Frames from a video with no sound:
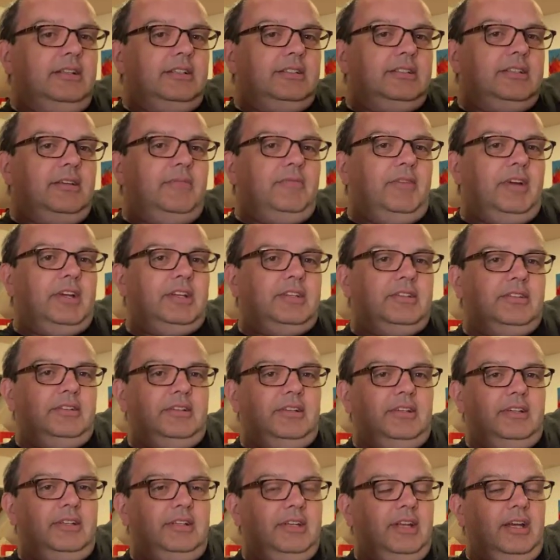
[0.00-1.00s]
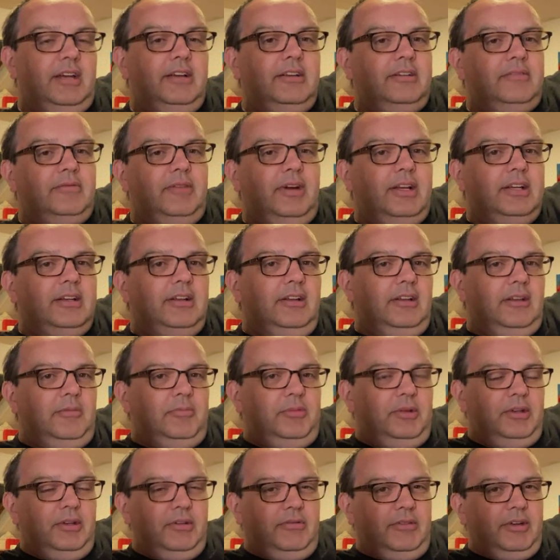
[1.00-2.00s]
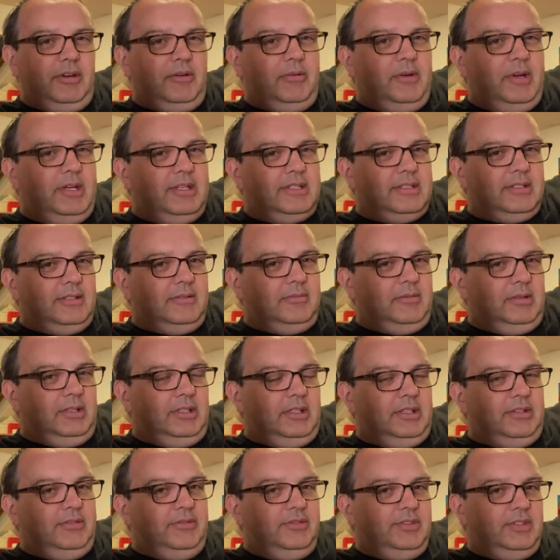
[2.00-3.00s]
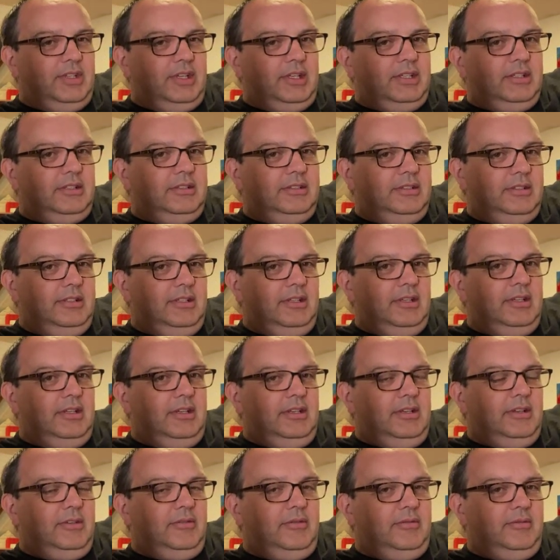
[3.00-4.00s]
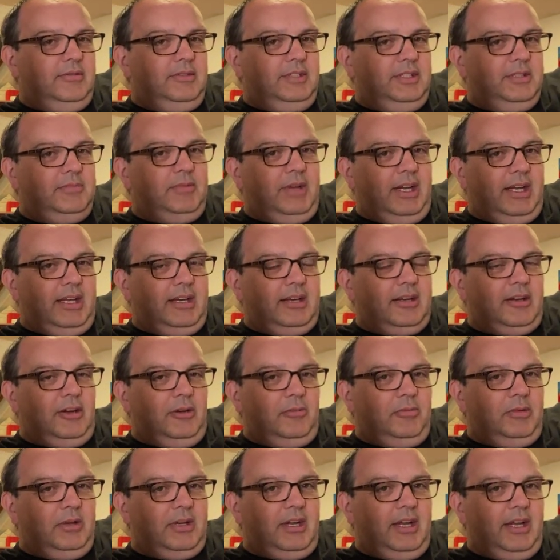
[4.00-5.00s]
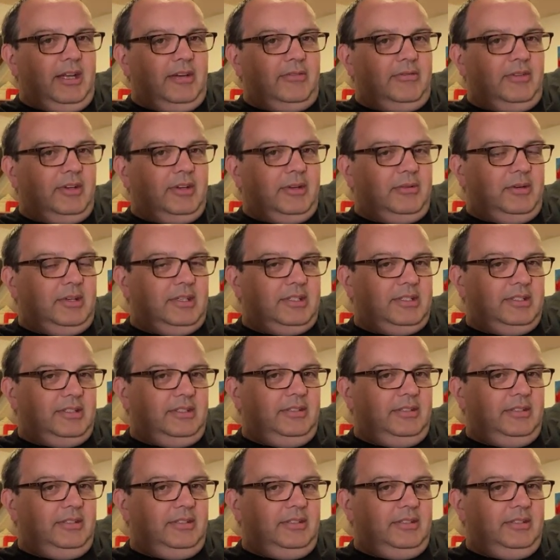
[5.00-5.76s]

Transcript: So make sure $1 per request, I believe. So just make it a complicated request